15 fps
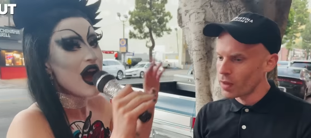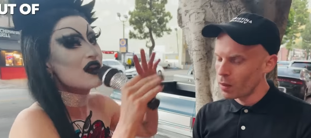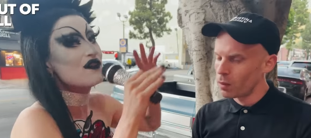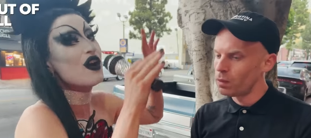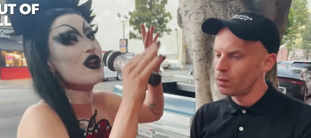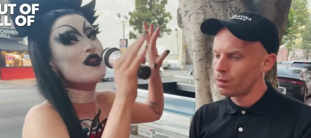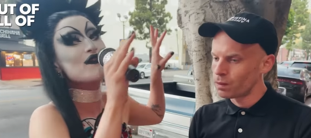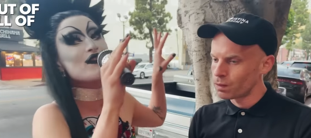Speaker 1: Out
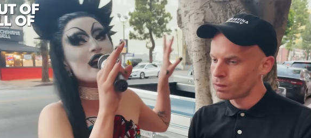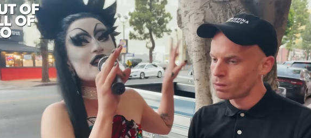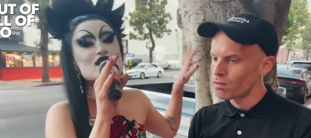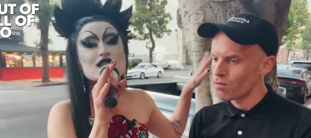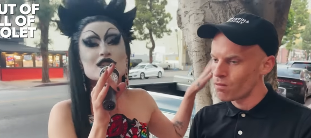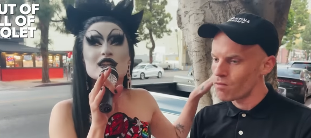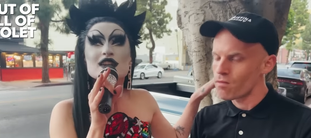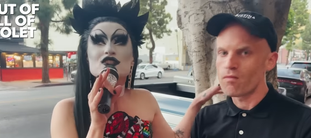of all of
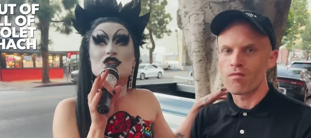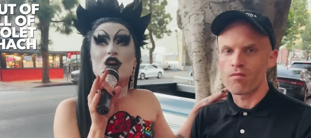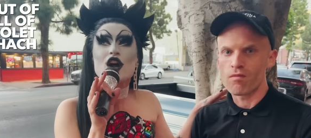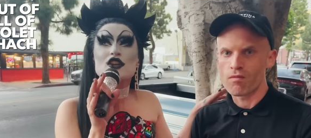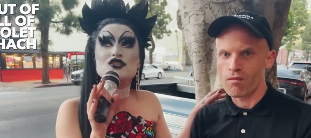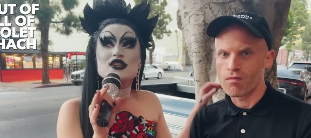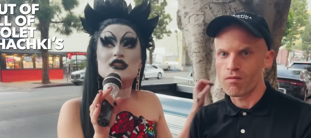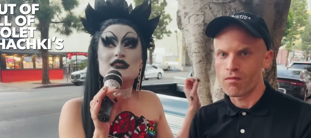Violet
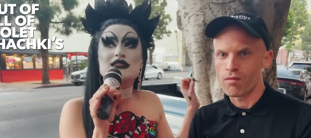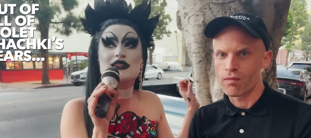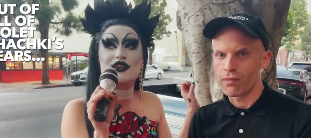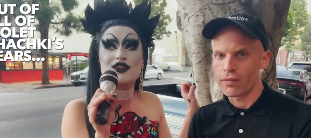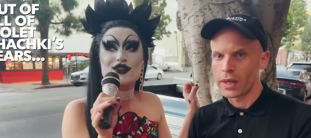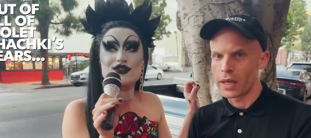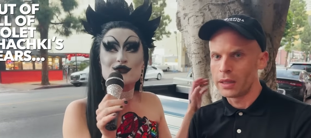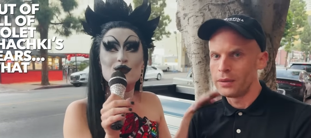Chachki's
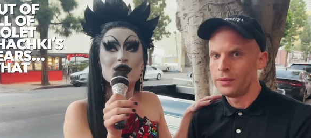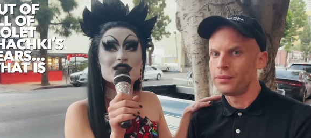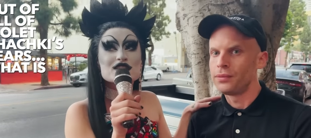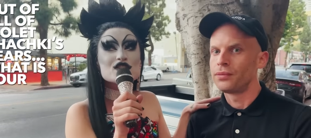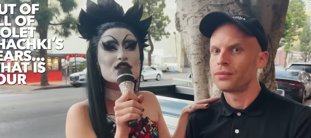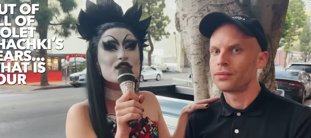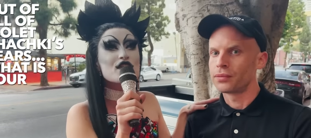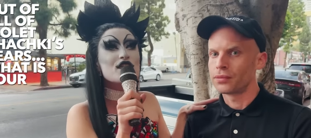years, what
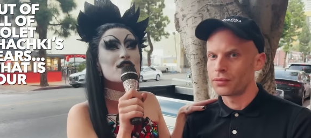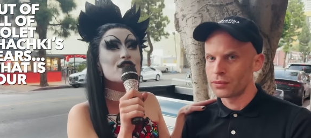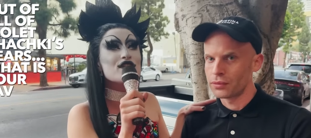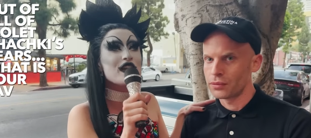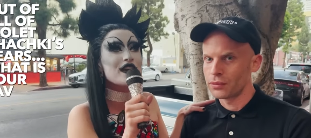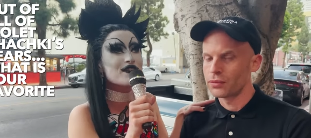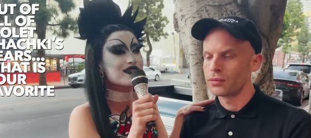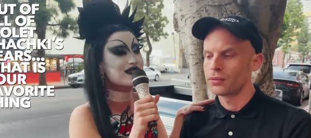is your
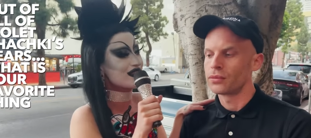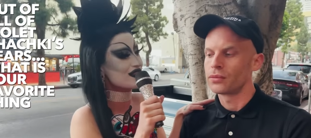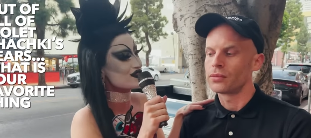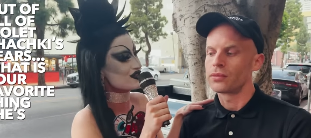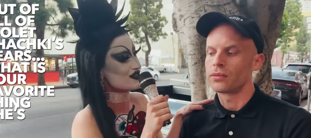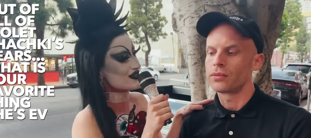favorite thing she's